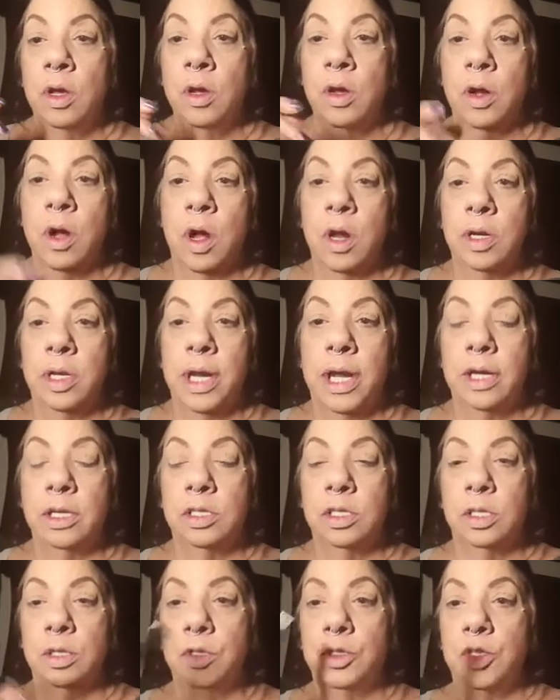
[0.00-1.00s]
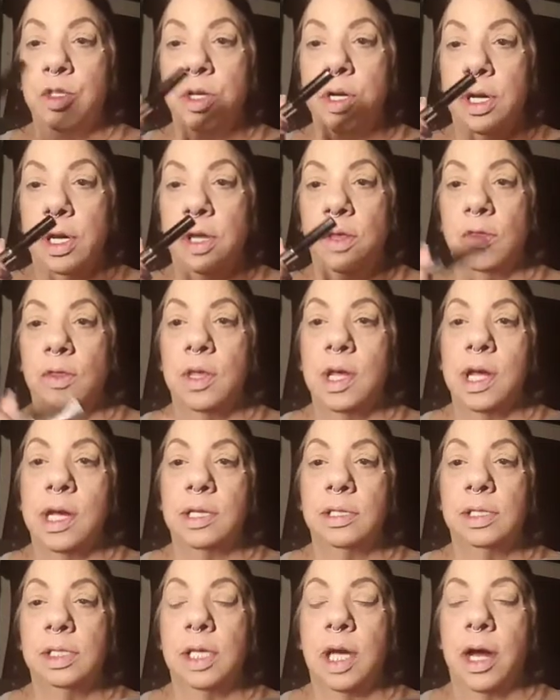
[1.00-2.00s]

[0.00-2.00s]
contact solution in this.